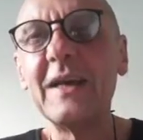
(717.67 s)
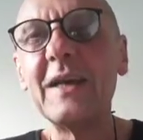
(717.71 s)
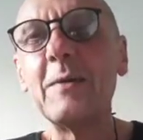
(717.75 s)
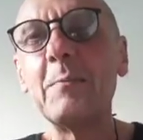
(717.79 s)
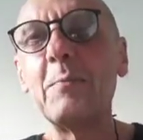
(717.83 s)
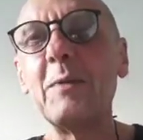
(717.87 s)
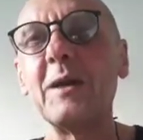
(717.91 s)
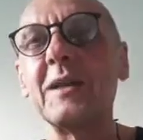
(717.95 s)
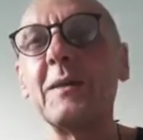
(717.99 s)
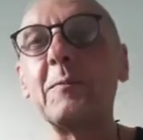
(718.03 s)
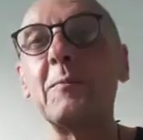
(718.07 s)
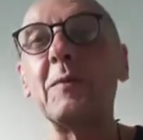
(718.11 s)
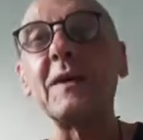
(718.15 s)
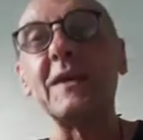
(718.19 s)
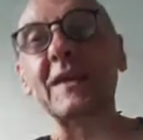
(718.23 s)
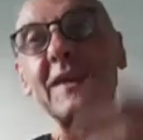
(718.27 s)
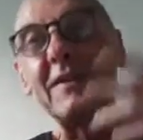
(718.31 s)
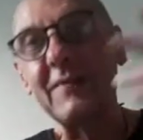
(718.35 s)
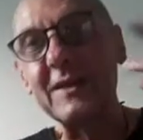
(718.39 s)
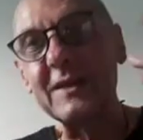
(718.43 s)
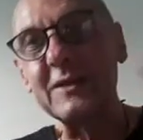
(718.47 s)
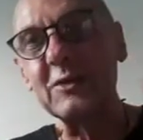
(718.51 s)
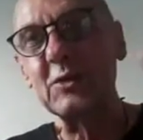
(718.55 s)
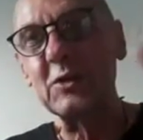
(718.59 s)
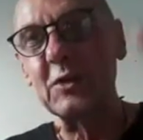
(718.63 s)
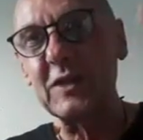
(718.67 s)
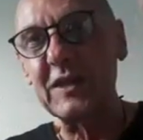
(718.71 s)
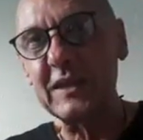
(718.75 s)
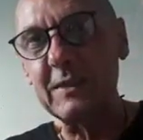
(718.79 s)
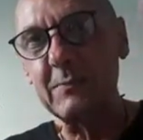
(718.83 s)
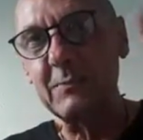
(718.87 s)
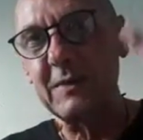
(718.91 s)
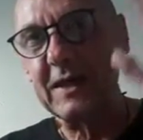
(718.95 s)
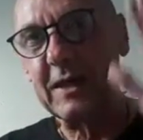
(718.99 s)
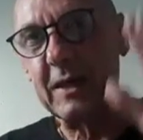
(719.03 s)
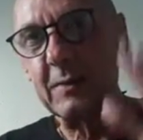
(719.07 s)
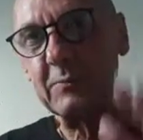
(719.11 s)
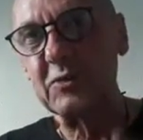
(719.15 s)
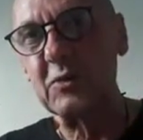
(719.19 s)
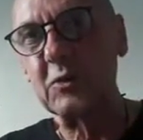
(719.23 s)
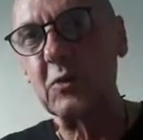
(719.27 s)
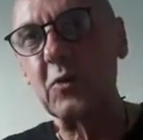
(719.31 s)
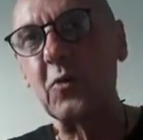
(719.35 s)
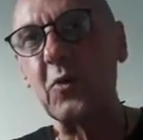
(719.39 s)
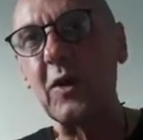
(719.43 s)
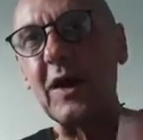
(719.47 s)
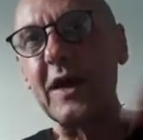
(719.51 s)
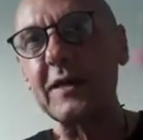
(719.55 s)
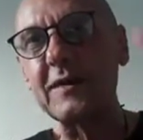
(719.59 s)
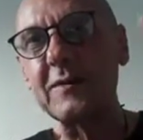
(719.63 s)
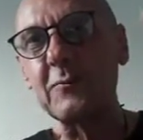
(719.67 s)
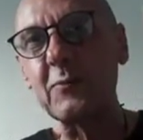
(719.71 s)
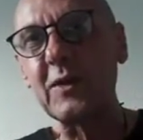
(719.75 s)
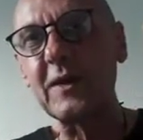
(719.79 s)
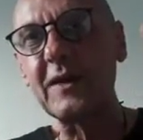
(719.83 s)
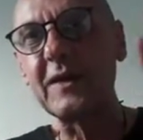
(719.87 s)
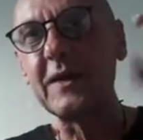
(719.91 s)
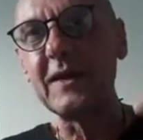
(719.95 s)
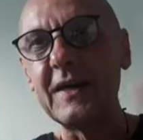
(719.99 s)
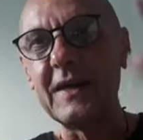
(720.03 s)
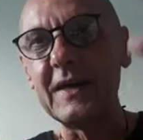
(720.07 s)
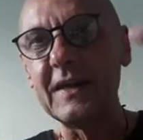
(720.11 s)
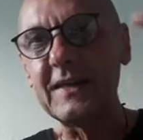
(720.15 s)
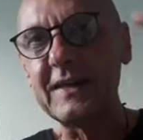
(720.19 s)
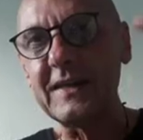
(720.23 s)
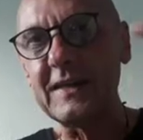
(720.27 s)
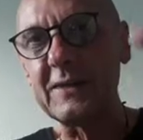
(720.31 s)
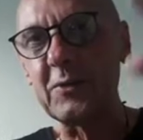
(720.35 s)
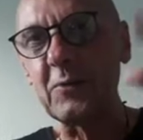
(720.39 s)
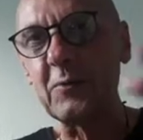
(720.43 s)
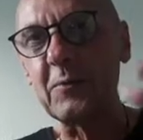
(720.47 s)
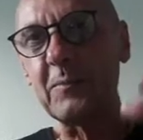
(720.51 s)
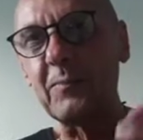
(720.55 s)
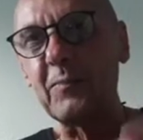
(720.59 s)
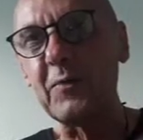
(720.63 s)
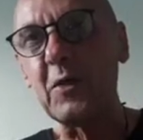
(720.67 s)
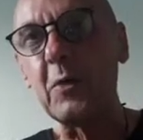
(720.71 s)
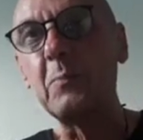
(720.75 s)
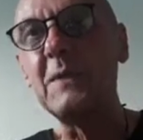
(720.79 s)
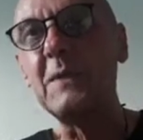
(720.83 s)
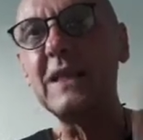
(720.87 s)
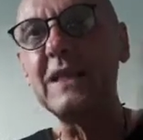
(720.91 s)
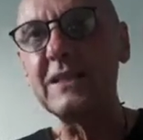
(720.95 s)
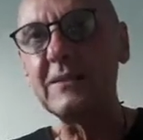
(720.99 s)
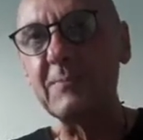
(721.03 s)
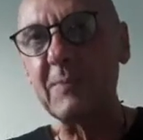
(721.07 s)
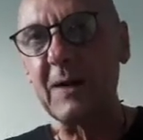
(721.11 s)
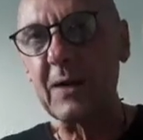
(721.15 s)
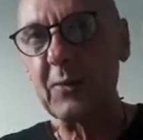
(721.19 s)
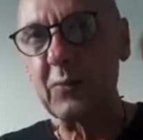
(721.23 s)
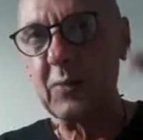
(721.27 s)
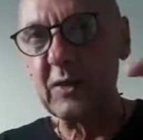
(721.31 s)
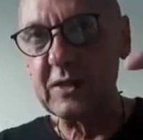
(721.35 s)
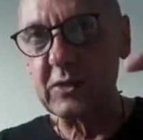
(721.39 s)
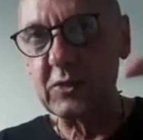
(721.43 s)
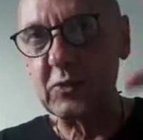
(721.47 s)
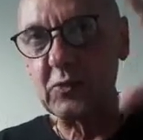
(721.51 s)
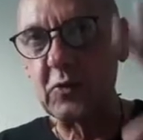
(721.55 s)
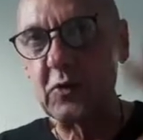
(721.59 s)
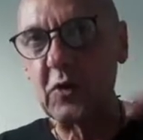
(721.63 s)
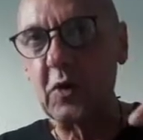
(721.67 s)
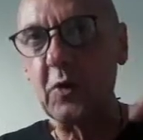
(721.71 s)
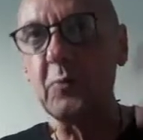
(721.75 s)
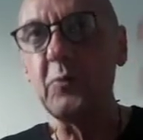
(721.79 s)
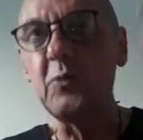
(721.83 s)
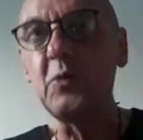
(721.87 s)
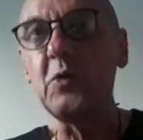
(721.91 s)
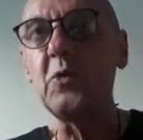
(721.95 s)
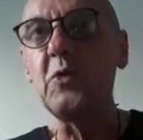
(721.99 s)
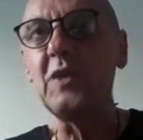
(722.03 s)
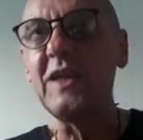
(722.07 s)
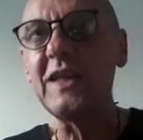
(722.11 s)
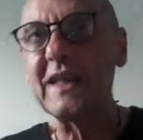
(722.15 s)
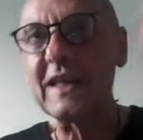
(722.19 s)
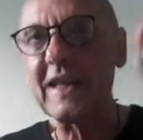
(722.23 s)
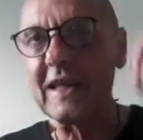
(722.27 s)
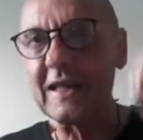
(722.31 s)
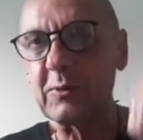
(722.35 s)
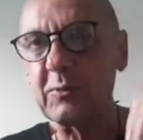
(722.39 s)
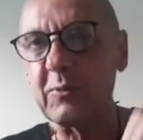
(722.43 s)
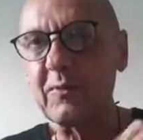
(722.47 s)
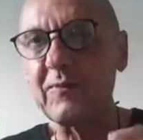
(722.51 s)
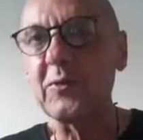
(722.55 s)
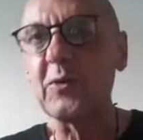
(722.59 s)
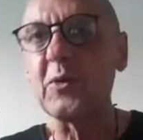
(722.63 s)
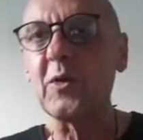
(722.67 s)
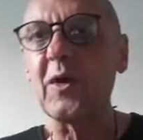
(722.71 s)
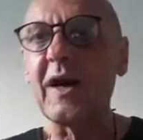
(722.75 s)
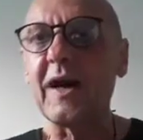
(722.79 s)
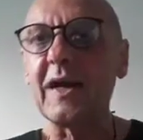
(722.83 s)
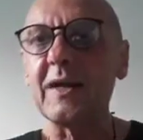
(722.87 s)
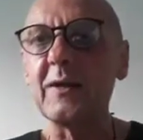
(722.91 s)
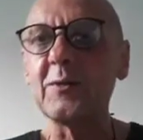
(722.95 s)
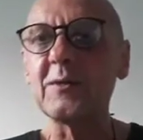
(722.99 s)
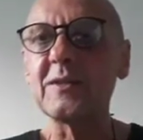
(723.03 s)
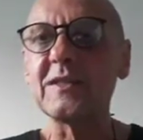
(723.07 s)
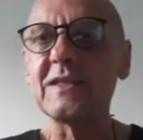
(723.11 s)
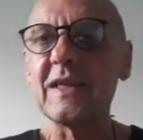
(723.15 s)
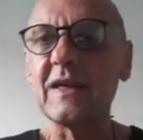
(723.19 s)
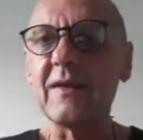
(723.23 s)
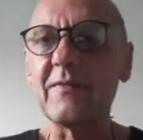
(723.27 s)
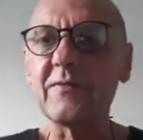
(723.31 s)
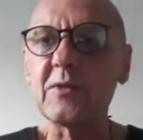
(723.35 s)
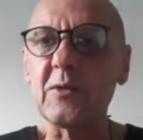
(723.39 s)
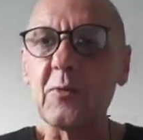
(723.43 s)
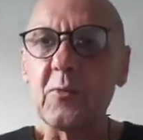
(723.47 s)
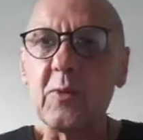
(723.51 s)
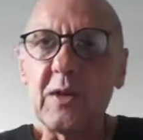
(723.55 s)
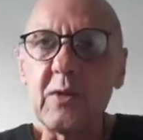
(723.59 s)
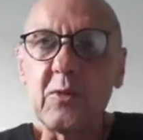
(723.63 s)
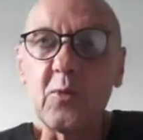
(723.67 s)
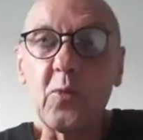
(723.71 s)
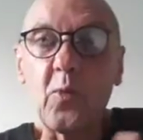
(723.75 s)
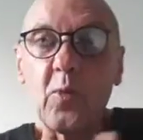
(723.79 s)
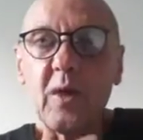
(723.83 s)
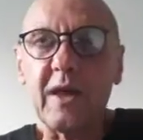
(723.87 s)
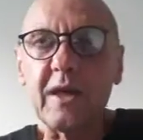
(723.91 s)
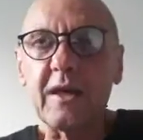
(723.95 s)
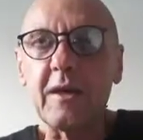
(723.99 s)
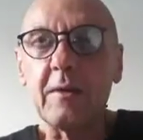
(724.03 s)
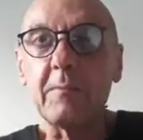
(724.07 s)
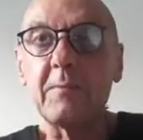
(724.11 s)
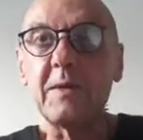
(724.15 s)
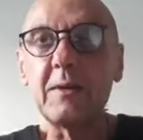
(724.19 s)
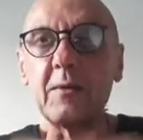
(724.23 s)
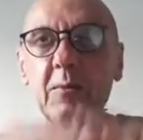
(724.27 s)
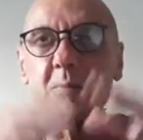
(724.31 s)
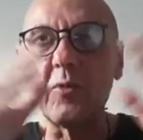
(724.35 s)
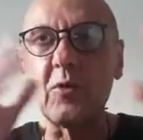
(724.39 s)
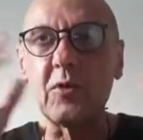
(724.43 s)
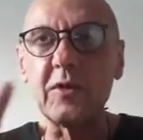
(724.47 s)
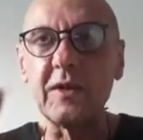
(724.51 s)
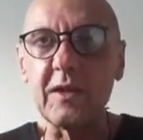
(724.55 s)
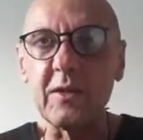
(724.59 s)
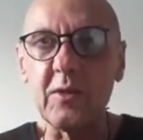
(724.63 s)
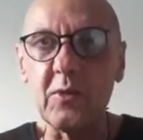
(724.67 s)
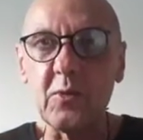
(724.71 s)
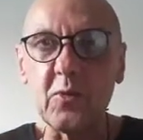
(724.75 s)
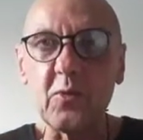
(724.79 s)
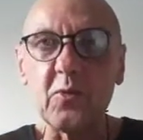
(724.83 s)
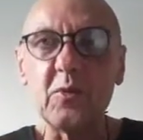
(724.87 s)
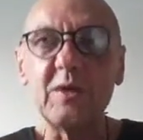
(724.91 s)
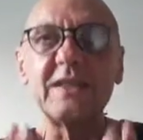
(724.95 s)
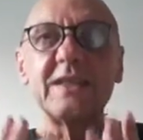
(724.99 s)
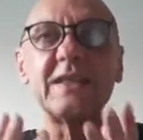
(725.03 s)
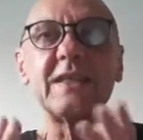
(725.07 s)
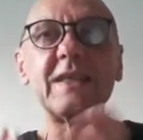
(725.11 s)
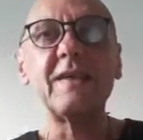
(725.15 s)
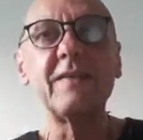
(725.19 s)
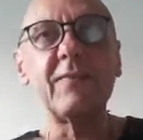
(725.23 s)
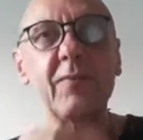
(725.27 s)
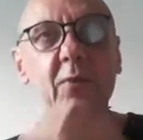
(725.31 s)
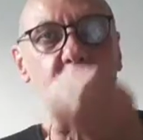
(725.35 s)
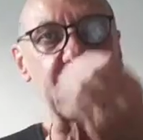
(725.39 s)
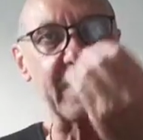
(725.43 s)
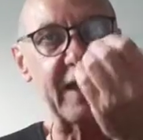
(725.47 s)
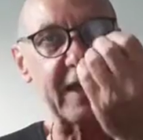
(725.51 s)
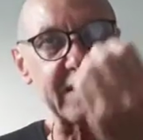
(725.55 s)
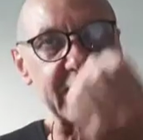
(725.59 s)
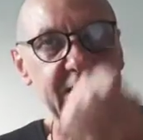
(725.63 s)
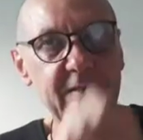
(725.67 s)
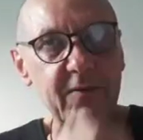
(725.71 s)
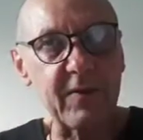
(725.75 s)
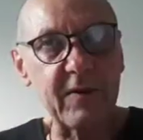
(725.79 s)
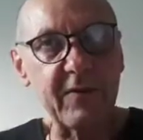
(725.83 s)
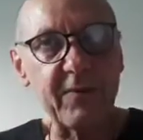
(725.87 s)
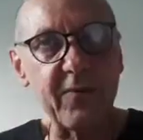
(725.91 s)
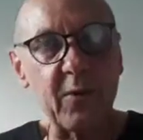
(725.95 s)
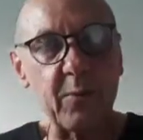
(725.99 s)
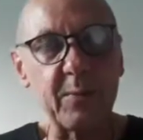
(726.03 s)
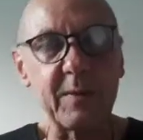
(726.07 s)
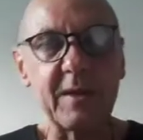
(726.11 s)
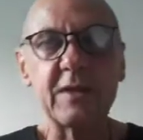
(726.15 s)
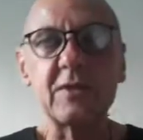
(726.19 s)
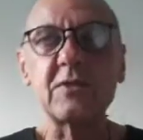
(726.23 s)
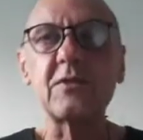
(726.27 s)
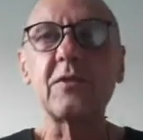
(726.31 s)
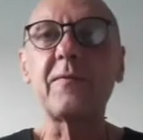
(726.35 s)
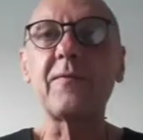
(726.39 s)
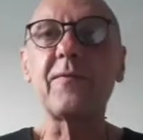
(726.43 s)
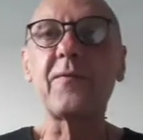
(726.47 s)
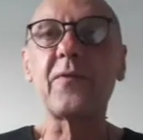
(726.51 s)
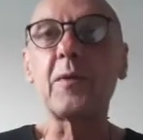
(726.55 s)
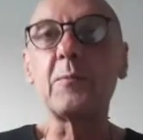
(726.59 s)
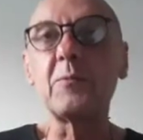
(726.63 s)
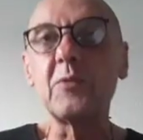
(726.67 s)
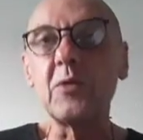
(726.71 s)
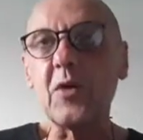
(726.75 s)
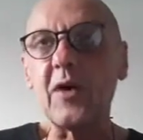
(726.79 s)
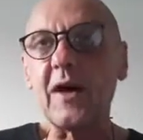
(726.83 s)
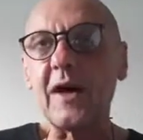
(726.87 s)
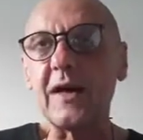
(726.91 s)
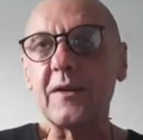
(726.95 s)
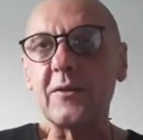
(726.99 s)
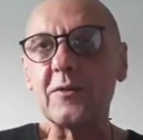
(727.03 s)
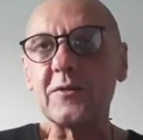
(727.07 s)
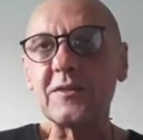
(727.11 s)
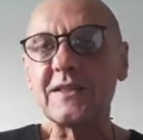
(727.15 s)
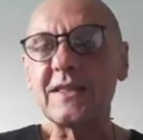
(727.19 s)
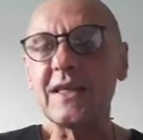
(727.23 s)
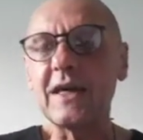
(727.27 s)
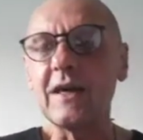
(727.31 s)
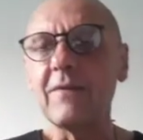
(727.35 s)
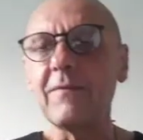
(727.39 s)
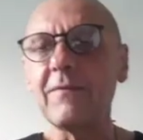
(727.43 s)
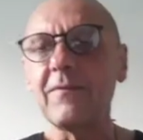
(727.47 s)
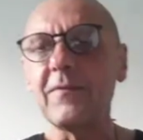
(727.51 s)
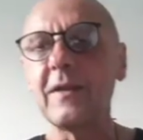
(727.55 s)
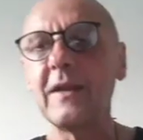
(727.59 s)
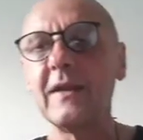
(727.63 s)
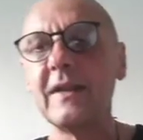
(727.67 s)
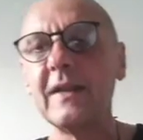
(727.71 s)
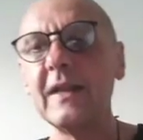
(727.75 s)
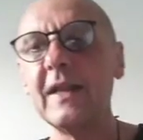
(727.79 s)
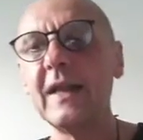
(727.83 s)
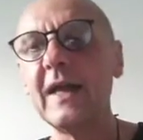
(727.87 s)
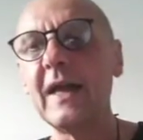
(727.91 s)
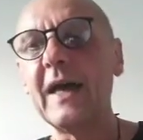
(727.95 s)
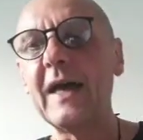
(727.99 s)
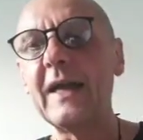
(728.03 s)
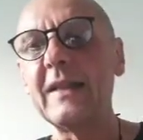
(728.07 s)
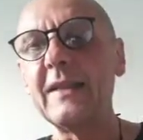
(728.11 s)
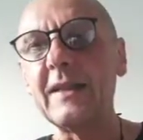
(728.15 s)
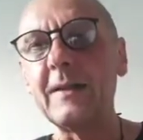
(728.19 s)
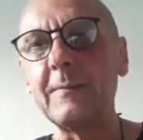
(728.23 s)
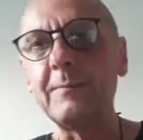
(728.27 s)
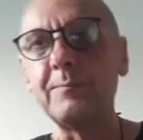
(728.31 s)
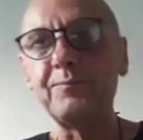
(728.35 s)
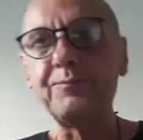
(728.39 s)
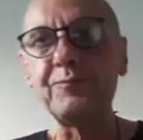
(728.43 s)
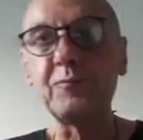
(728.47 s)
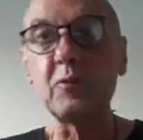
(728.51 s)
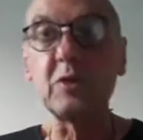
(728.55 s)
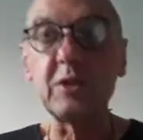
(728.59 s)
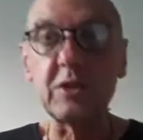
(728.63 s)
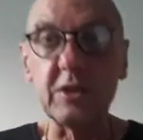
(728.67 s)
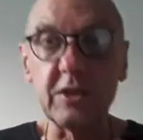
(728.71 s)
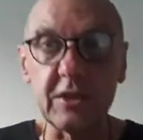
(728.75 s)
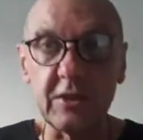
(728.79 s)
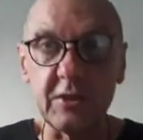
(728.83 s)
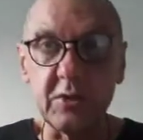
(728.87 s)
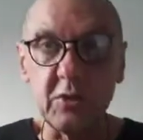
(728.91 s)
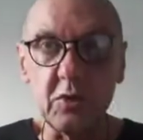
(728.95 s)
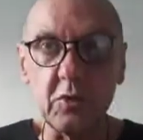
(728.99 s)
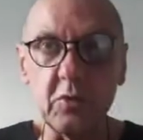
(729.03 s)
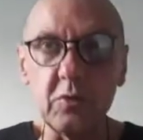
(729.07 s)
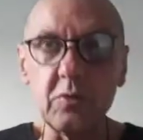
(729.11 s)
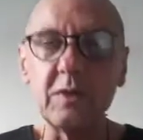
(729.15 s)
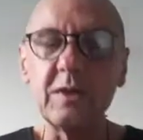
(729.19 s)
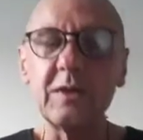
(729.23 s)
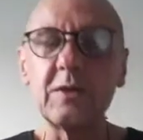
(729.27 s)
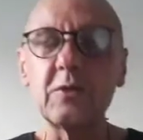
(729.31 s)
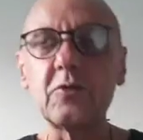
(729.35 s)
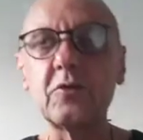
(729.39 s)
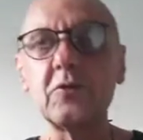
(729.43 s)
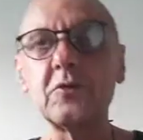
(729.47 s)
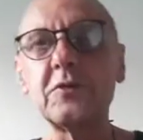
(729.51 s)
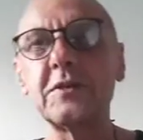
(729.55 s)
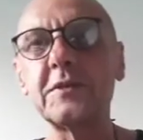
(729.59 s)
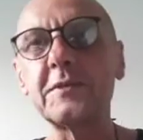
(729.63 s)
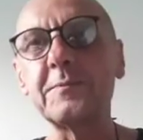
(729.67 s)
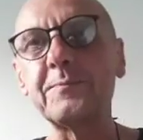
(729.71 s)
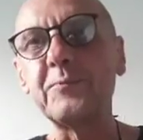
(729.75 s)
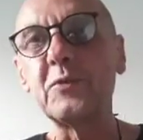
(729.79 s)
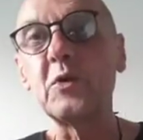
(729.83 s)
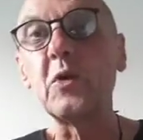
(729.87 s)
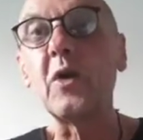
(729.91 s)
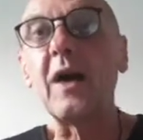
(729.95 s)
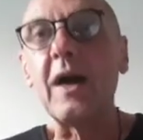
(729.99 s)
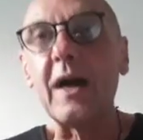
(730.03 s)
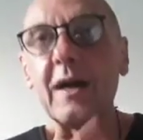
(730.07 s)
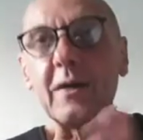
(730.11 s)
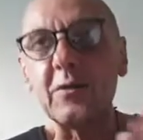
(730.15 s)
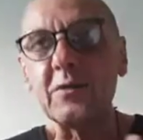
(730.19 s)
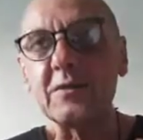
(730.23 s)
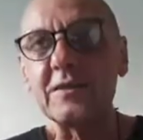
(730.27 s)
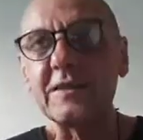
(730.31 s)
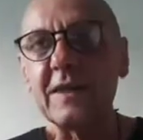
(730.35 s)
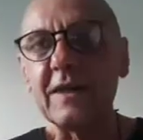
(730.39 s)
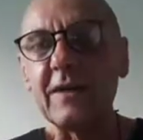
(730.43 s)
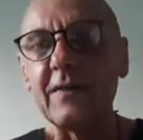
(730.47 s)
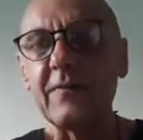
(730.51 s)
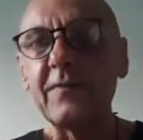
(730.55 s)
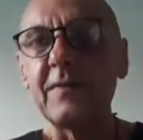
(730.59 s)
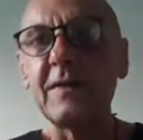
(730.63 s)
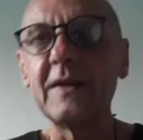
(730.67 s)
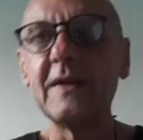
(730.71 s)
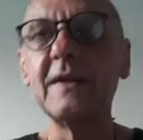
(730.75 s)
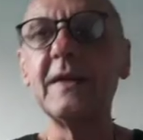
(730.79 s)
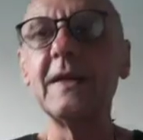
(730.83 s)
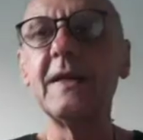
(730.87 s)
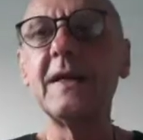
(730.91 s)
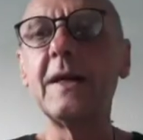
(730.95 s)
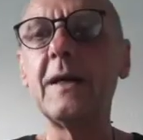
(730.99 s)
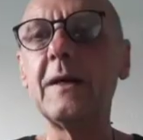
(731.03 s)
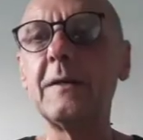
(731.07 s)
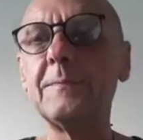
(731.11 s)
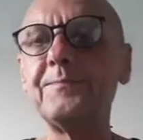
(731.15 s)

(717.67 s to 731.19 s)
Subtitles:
But eventually it becomes a ground where it is a means by which to communicate with your higher self. So when you wake up in the morning, you receive all kinds of information from your higher self, and which is you in truth, your higher self.